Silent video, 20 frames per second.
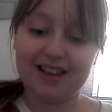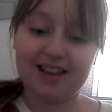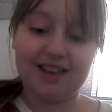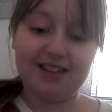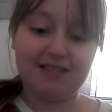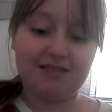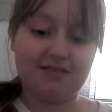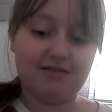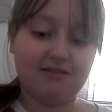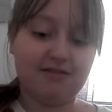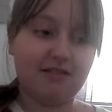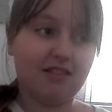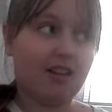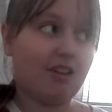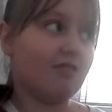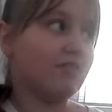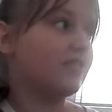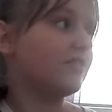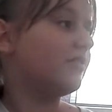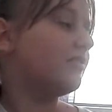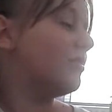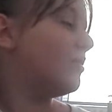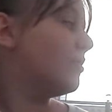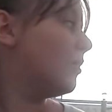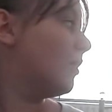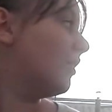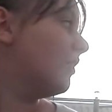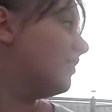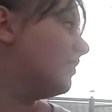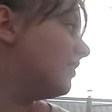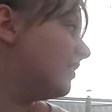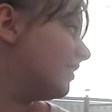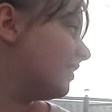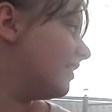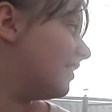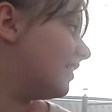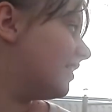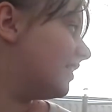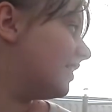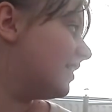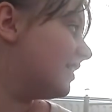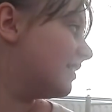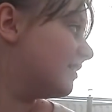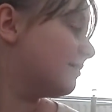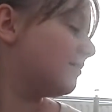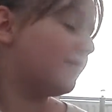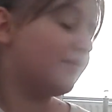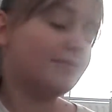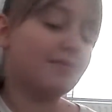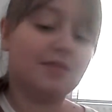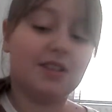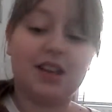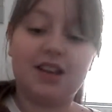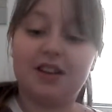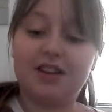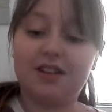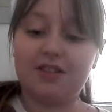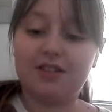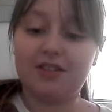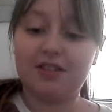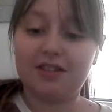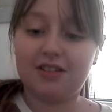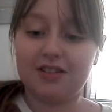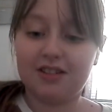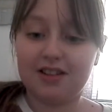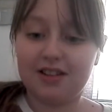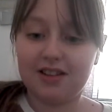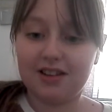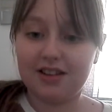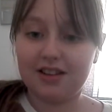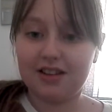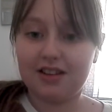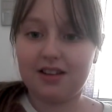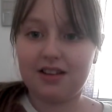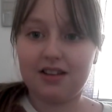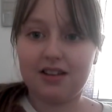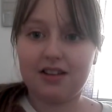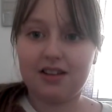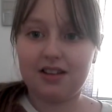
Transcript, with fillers: In to or one. Yeah, you do. Model.